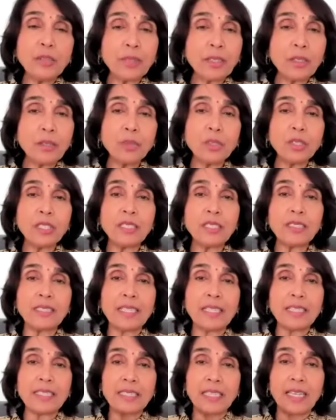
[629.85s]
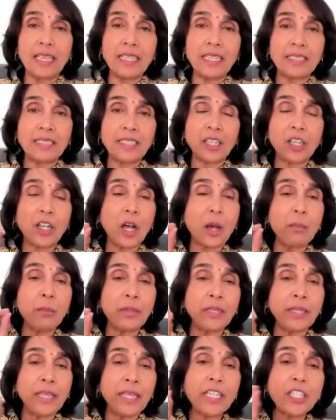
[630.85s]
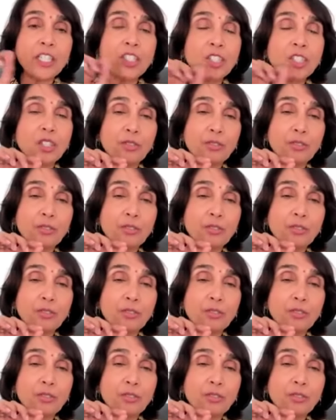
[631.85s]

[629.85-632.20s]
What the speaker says: when Guruji says it's a combination